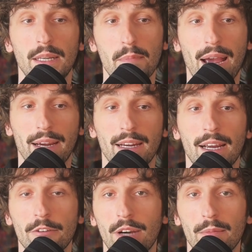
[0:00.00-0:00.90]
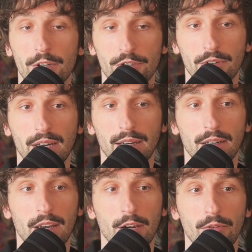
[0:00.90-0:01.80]
debugging and troubleshooting,
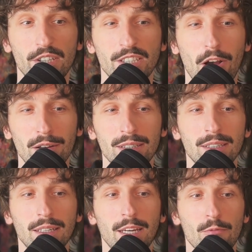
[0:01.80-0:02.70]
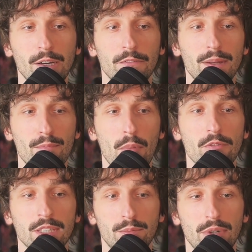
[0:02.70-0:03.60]
which is honestly one of the
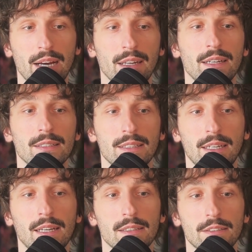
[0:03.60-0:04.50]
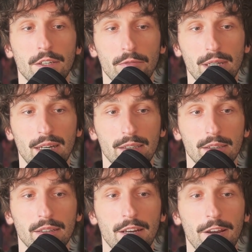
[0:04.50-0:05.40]
most practical skills you will
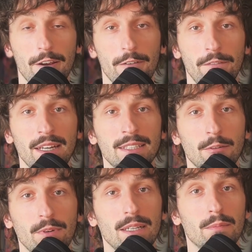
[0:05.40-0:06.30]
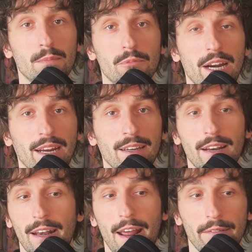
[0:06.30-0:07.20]
learn. Things will break
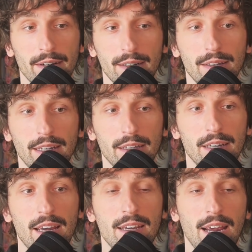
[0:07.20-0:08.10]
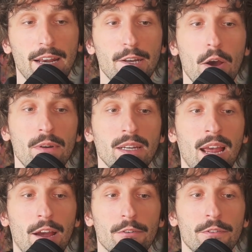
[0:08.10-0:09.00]
definitely, and knowing
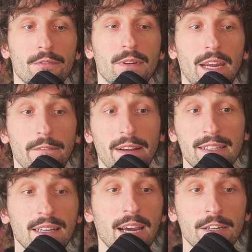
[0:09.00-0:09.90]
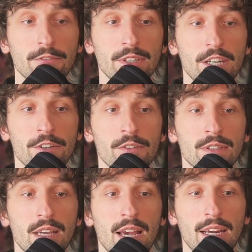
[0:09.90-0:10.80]
how to investigate those
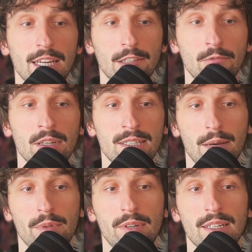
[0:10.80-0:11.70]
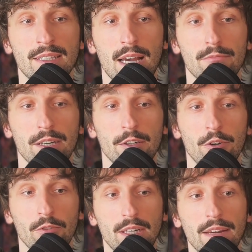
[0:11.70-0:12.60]
issues is what separates someone
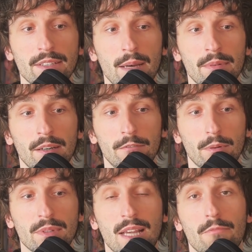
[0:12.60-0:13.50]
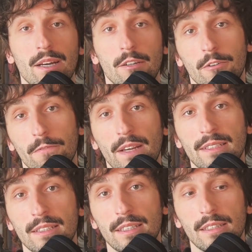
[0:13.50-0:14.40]
who gives up from someone who
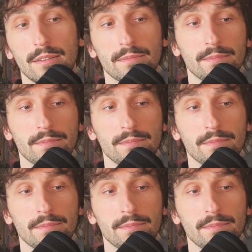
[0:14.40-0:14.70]
fixes it.